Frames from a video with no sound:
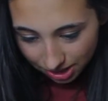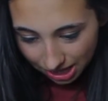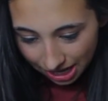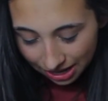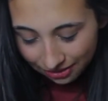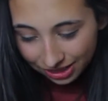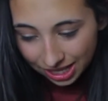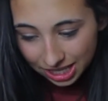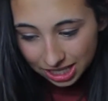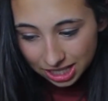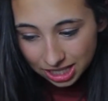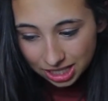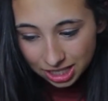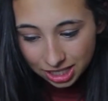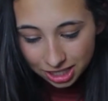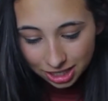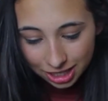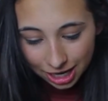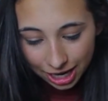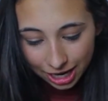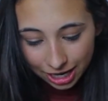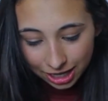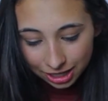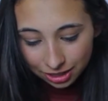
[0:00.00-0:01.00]
If this is
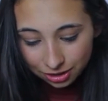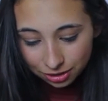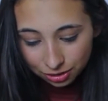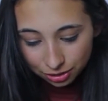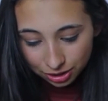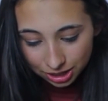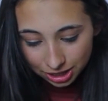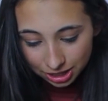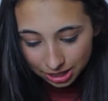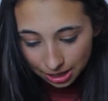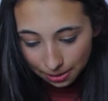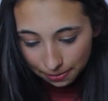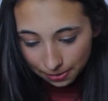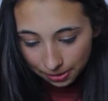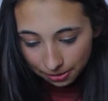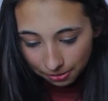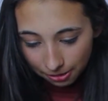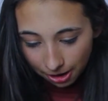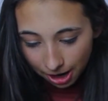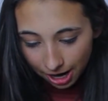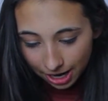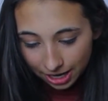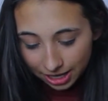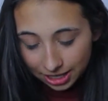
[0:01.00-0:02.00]
shade towards Debby
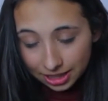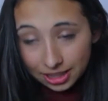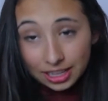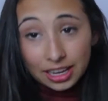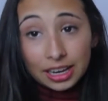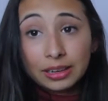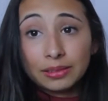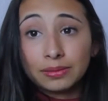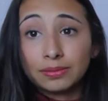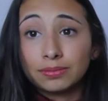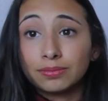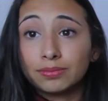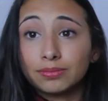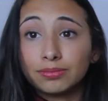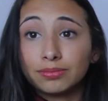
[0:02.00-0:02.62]
Ryan, then